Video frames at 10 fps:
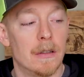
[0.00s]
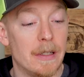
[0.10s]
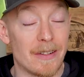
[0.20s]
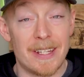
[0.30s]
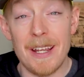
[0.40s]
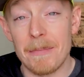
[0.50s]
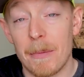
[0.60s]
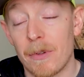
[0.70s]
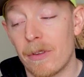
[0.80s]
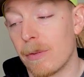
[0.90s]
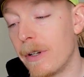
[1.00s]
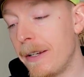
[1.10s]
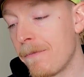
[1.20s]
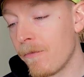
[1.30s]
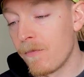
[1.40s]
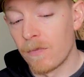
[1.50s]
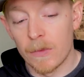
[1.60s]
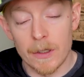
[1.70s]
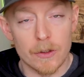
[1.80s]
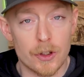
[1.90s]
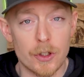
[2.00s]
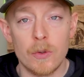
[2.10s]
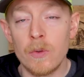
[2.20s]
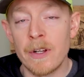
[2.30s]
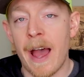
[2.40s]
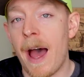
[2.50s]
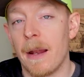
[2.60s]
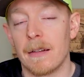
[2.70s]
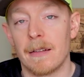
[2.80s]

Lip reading: Now, tip number three, do not,